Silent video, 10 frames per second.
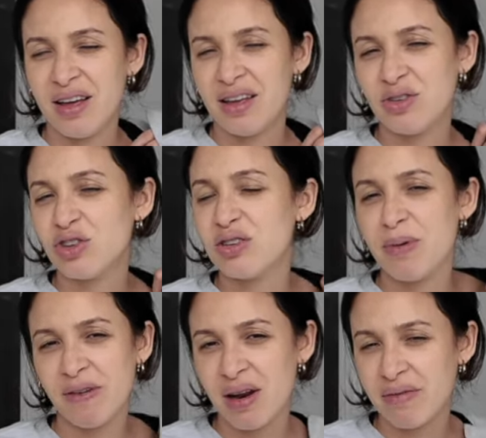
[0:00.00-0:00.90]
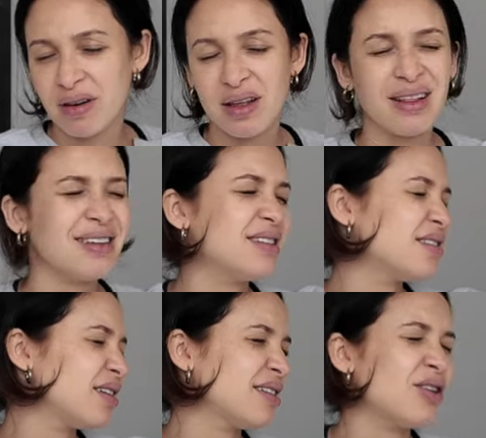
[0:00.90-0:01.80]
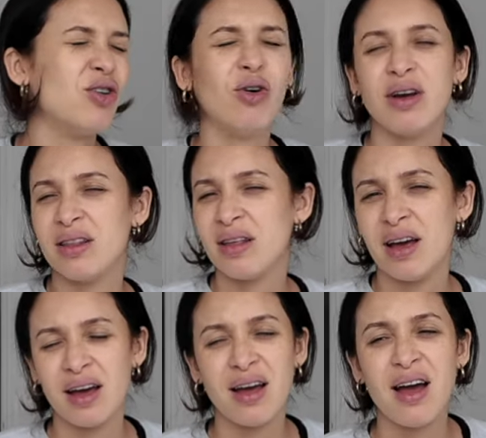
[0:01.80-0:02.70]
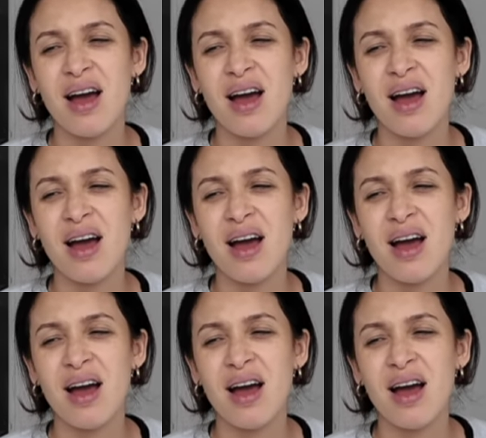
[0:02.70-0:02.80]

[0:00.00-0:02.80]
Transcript: It's got a spirit level. This is, it's a lot in there.